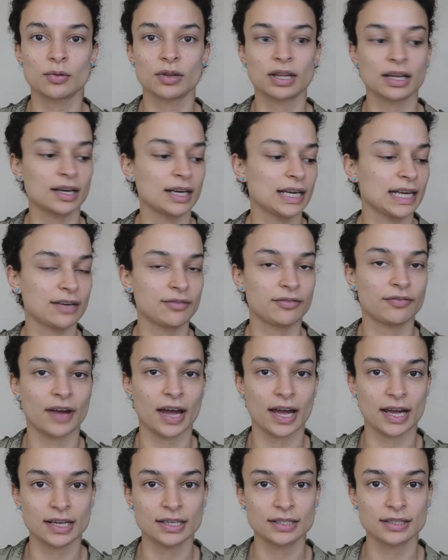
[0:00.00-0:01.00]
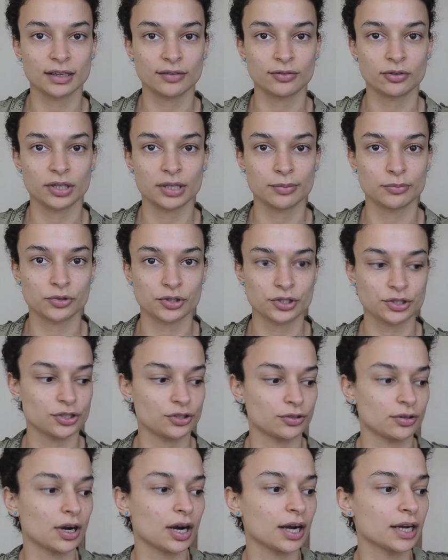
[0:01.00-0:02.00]
with a clean face, I've already
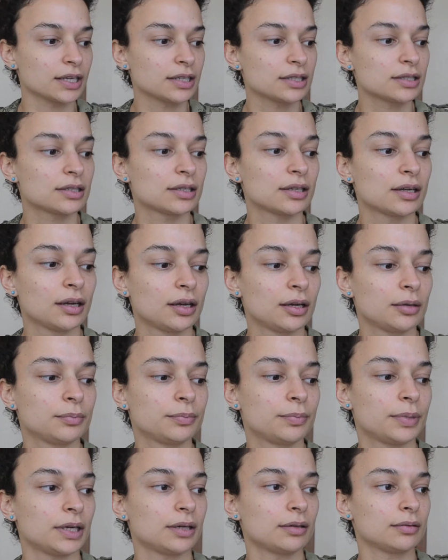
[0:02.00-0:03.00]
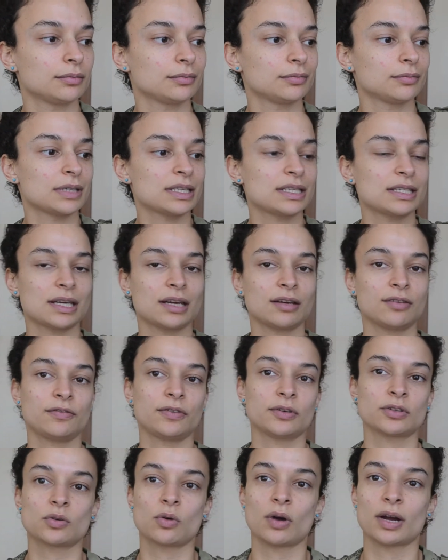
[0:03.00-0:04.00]
moisturised, but my skin
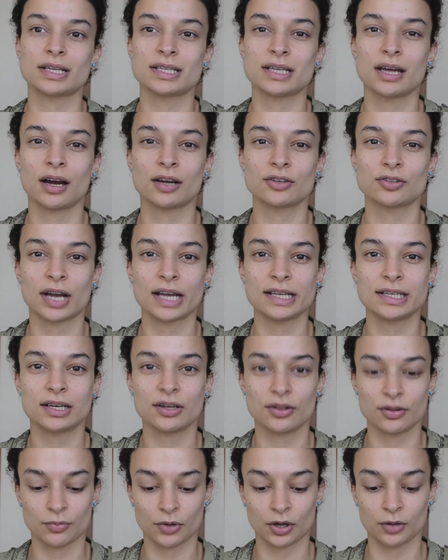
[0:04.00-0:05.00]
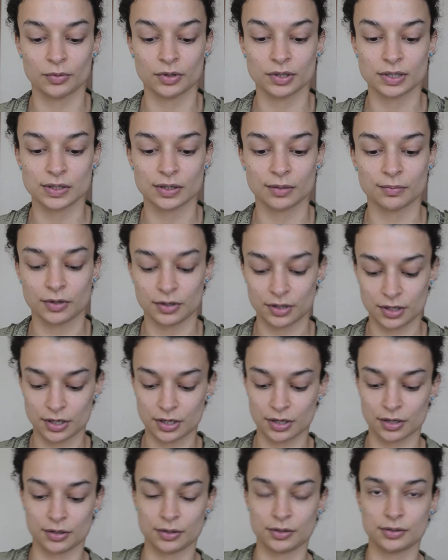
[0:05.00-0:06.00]
feels quite dehydrated at the moment, so I'm going to
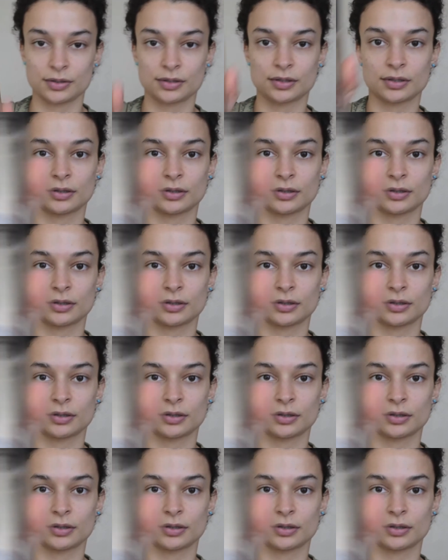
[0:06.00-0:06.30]
use